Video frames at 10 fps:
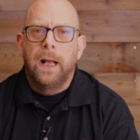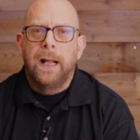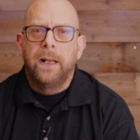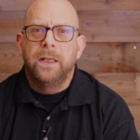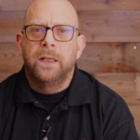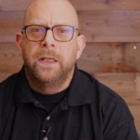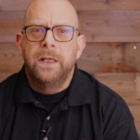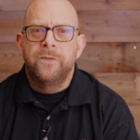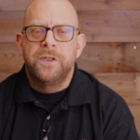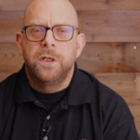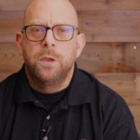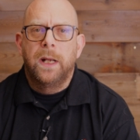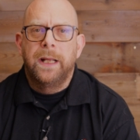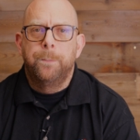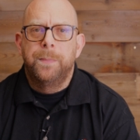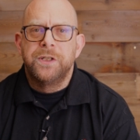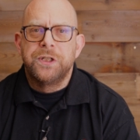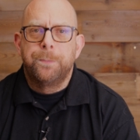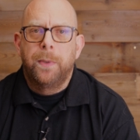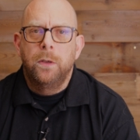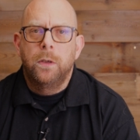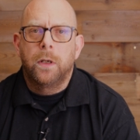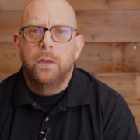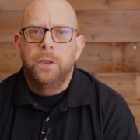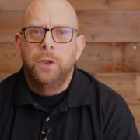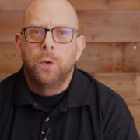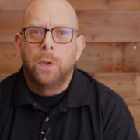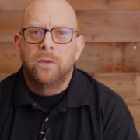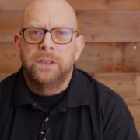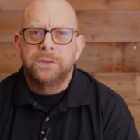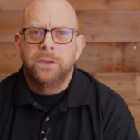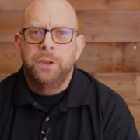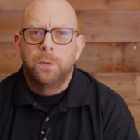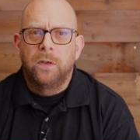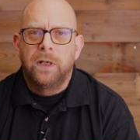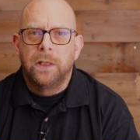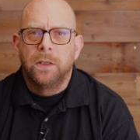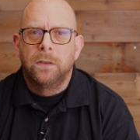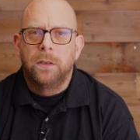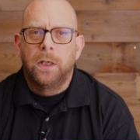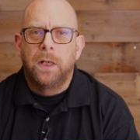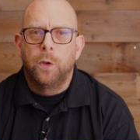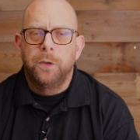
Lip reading: and it gives you a bespoke URL, a